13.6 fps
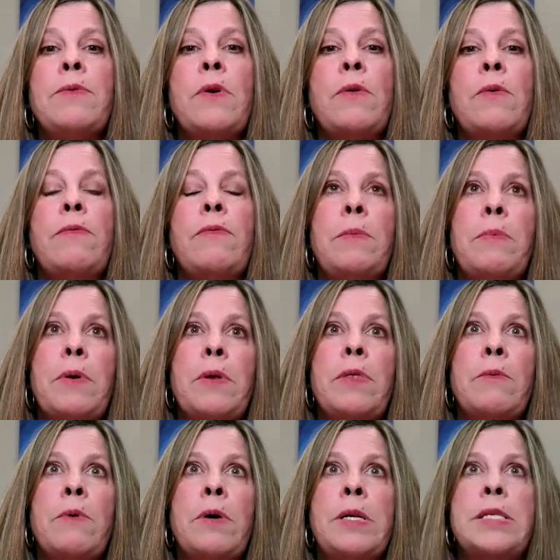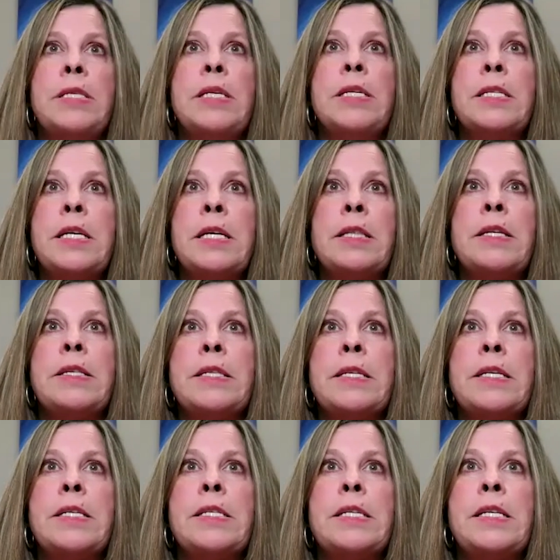So if you put the 160 and the
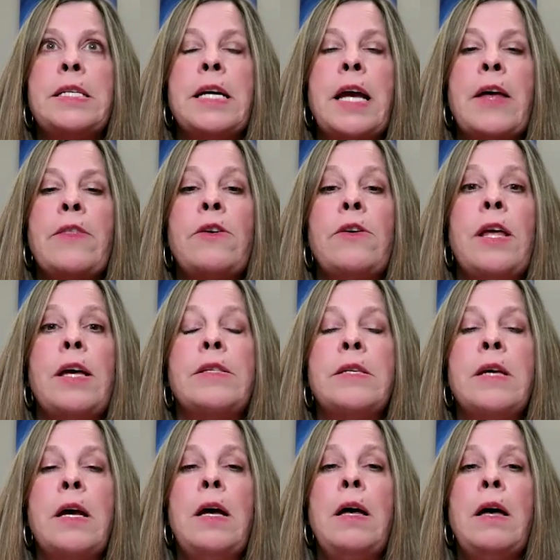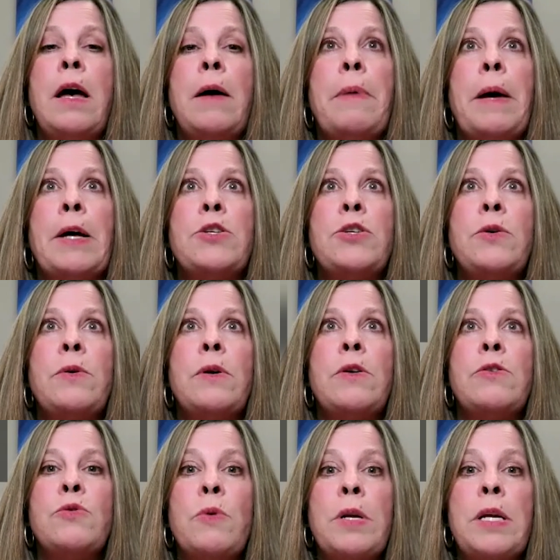60 together, that's about
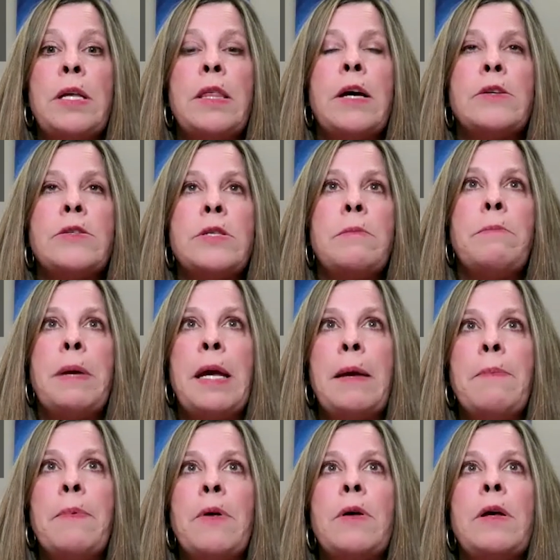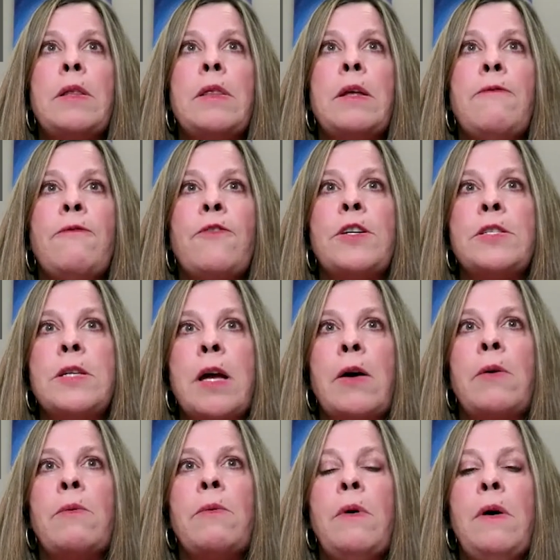220,000 people. And then
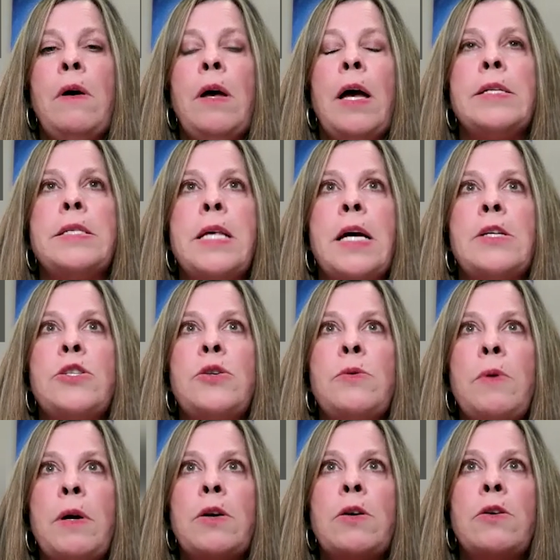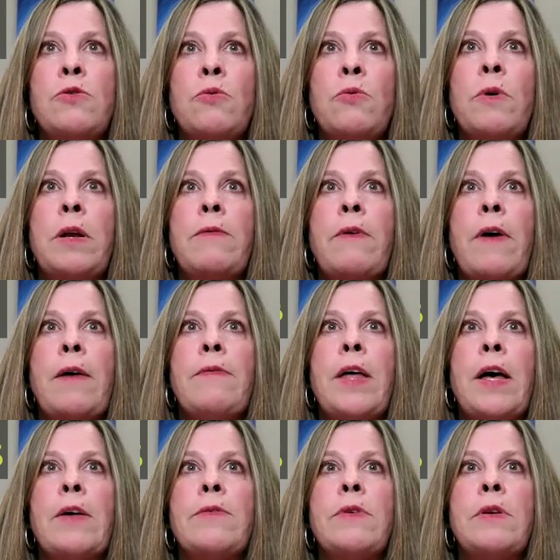Frisco has that
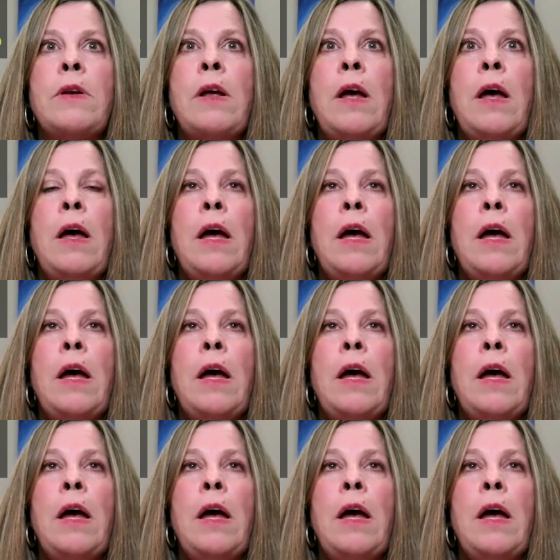225,000.